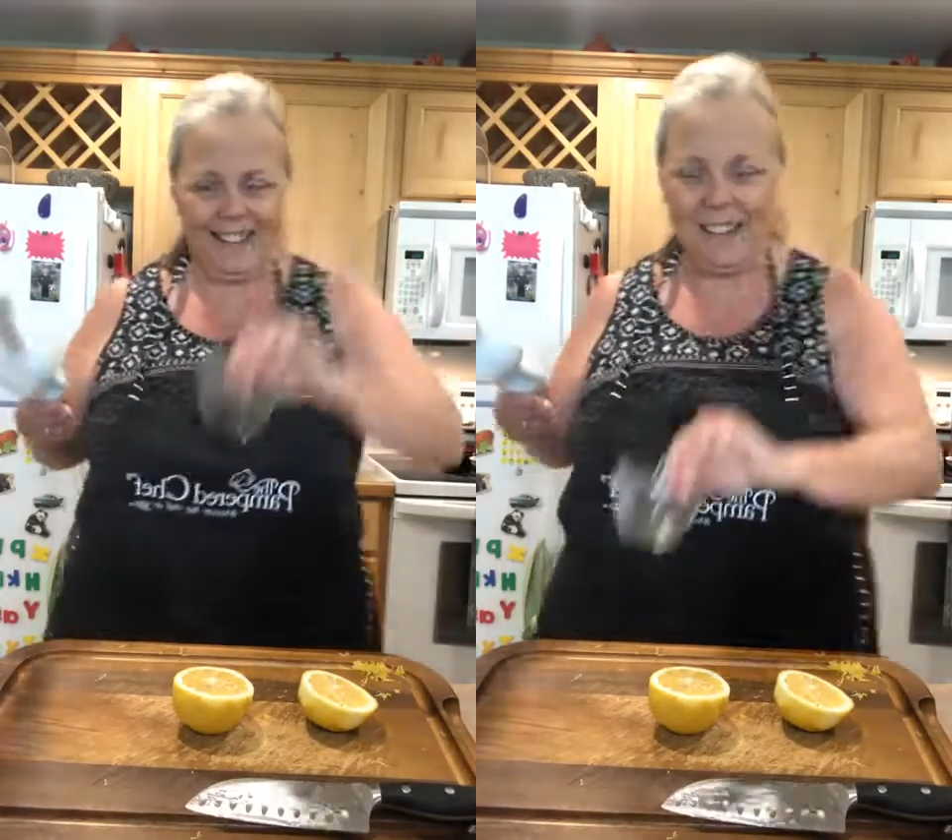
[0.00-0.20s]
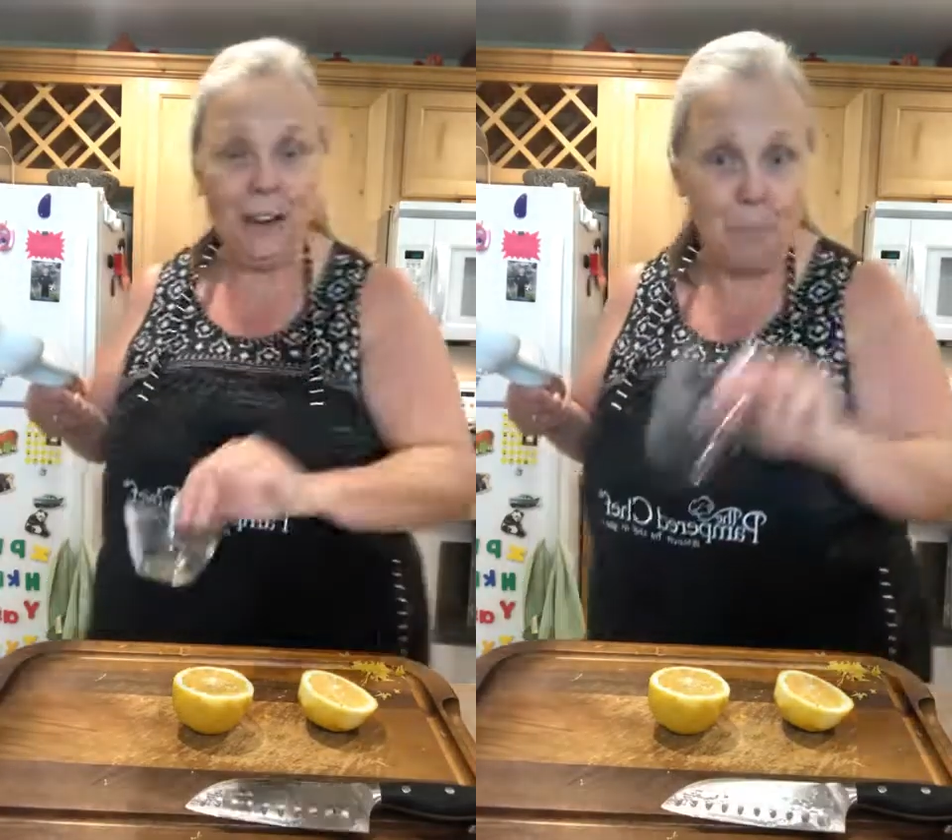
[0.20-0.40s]
a
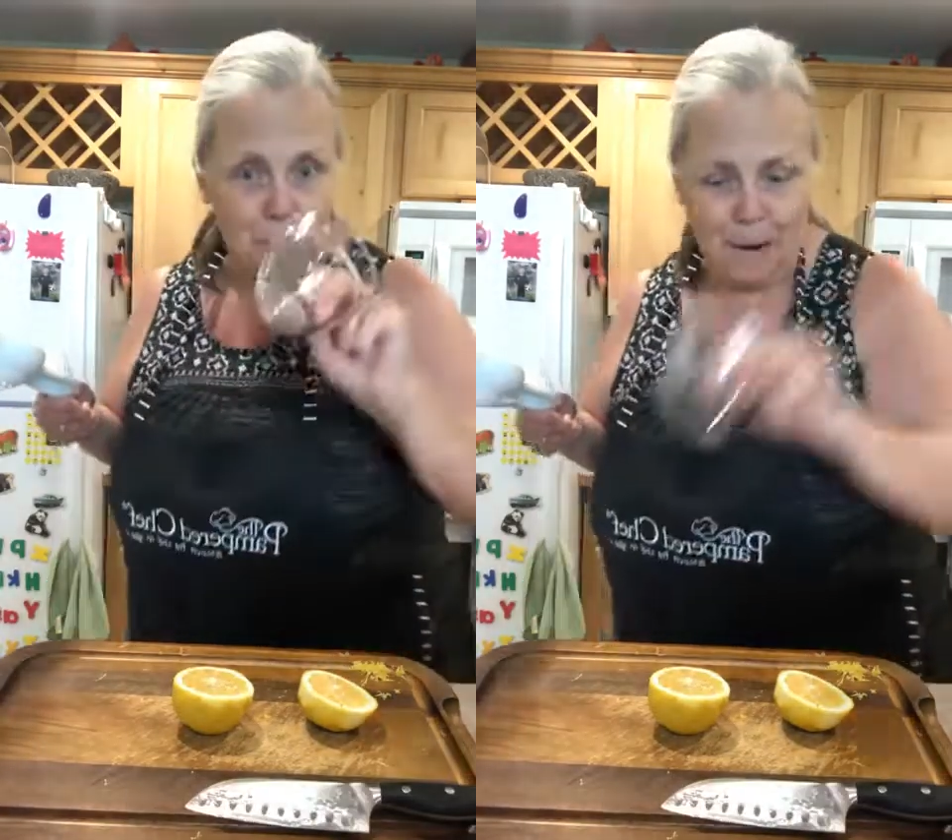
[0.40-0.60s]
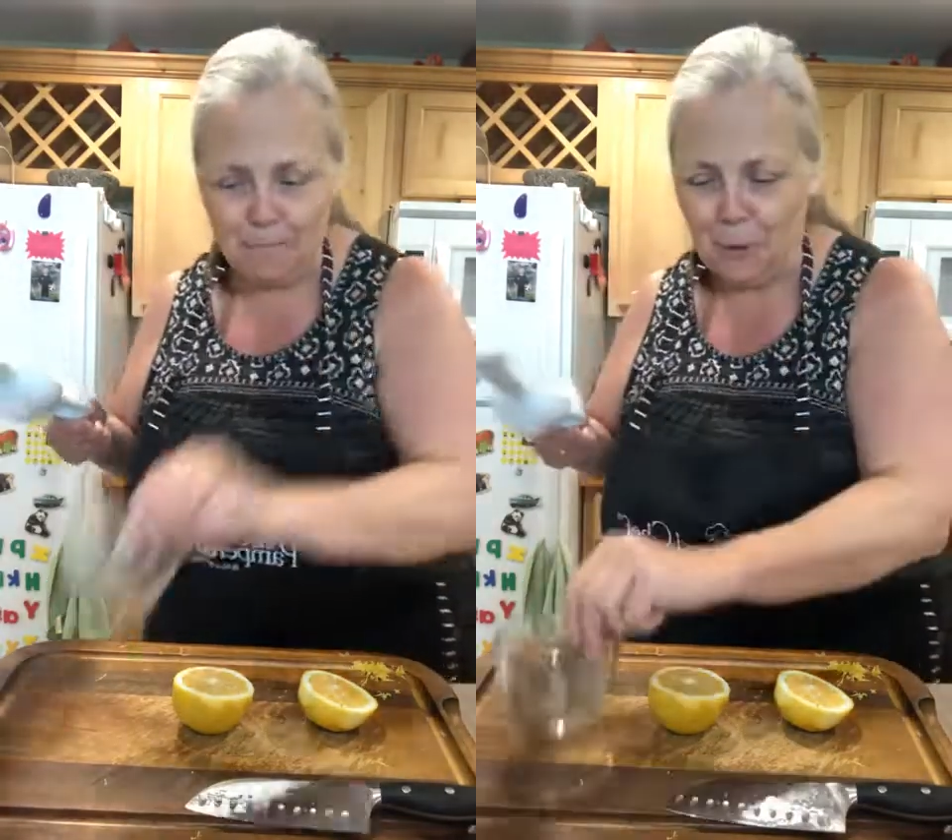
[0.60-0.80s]
little
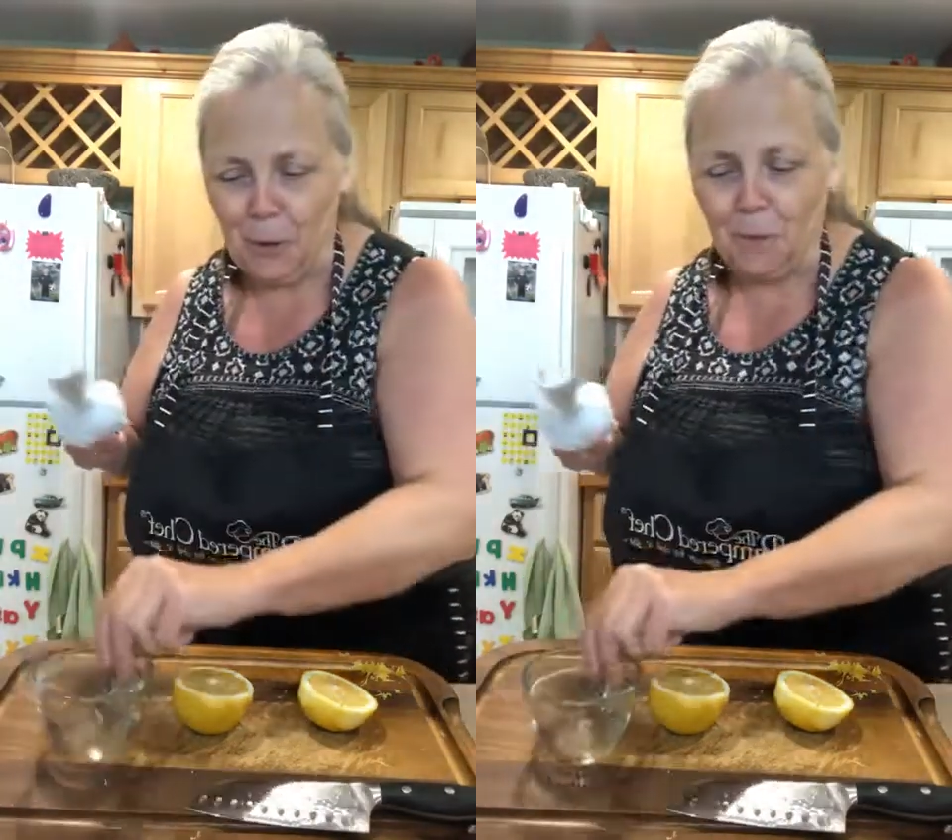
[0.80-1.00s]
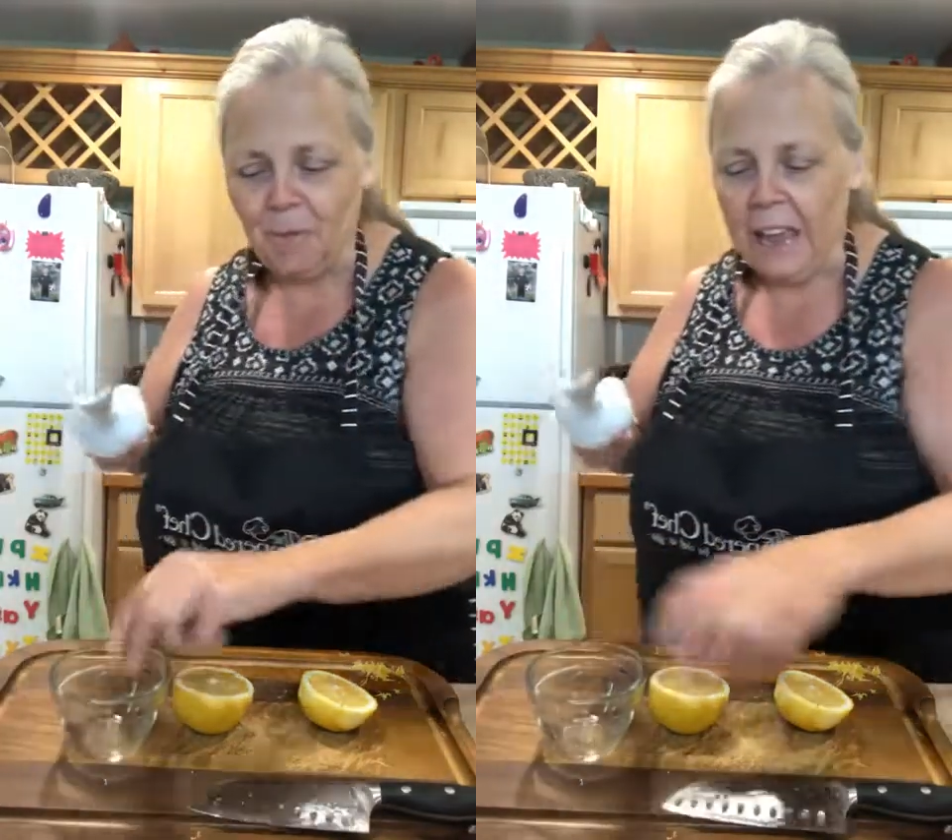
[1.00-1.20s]
prep
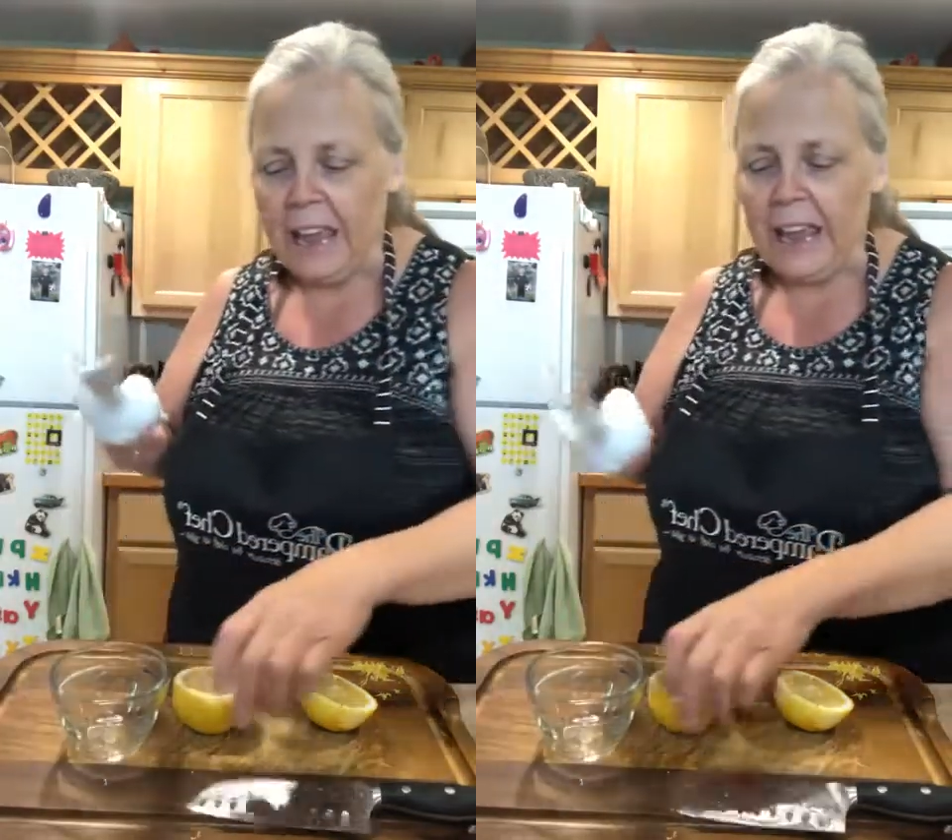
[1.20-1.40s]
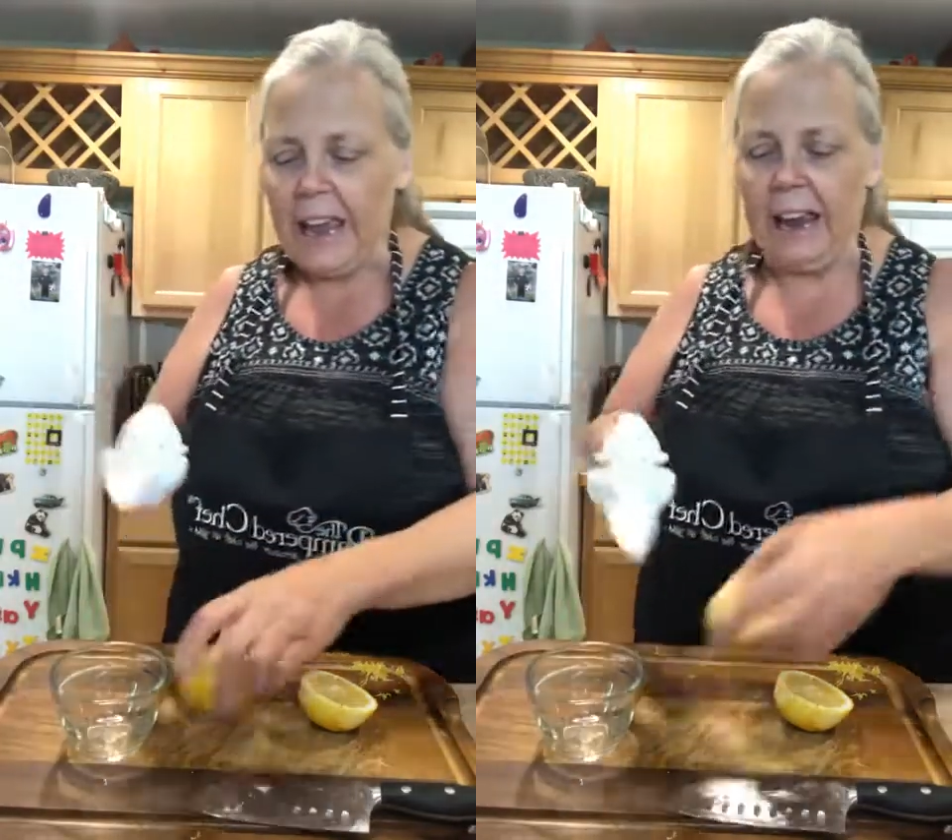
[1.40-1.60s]
bowl,
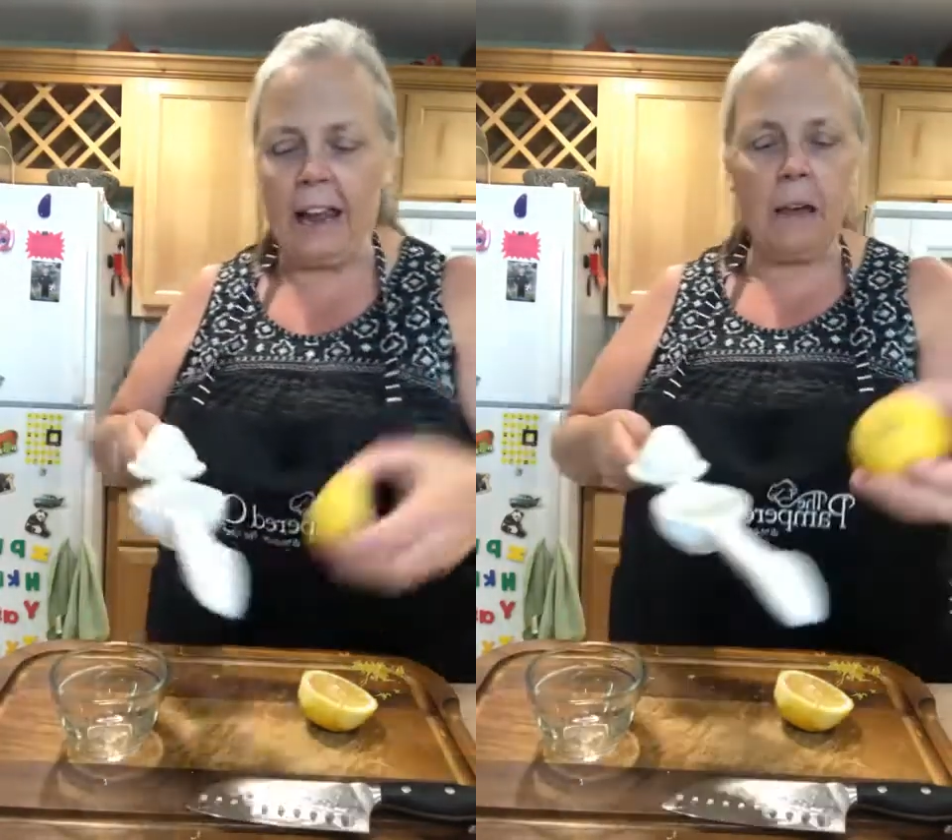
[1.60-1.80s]
and